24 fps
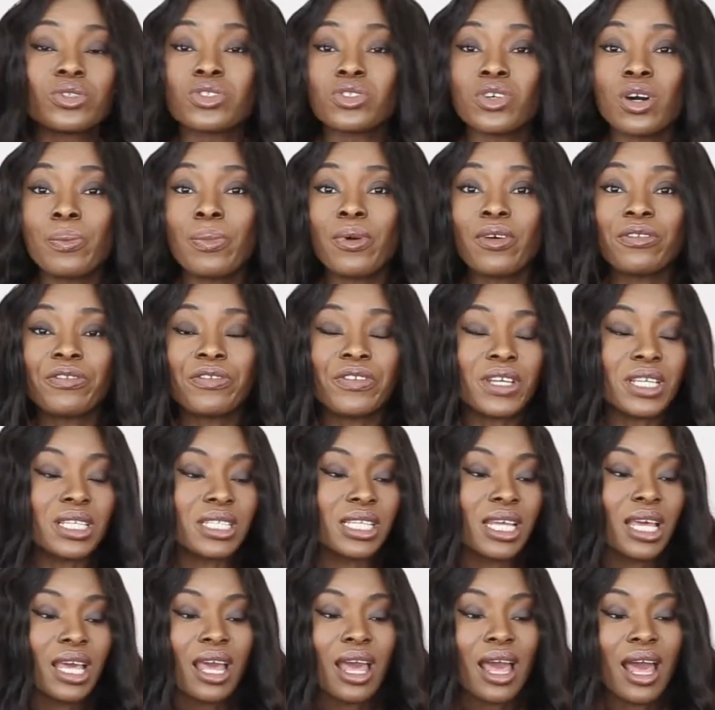top of
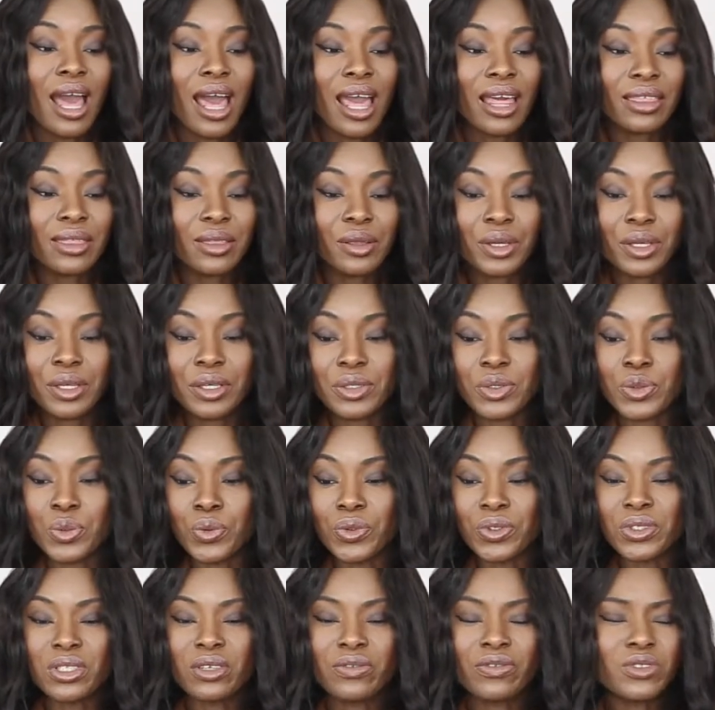it. I think it's
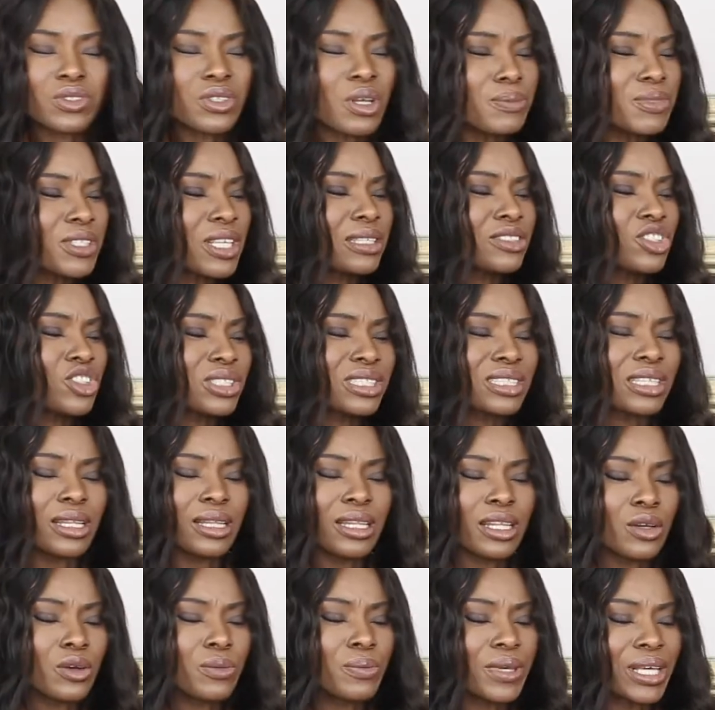wonderful. Something just a
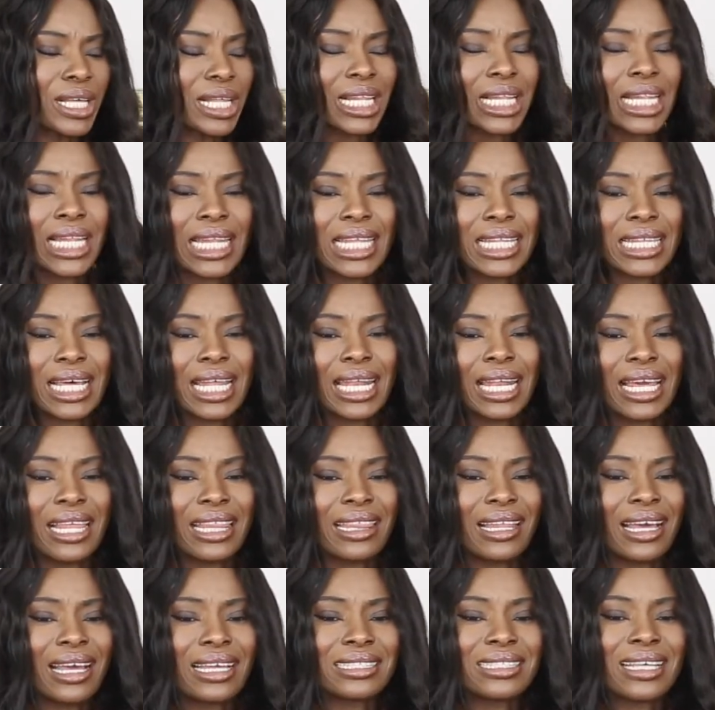little bit cleaner
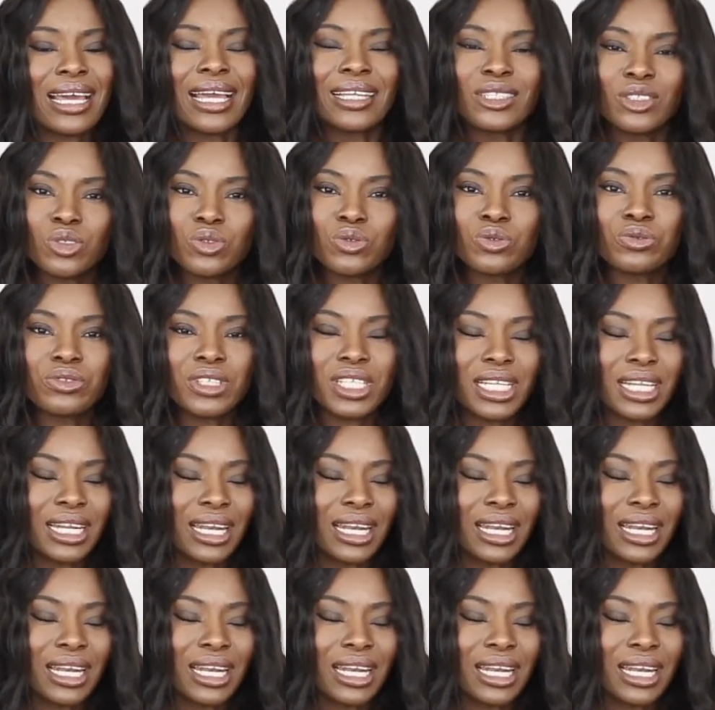like that, I do really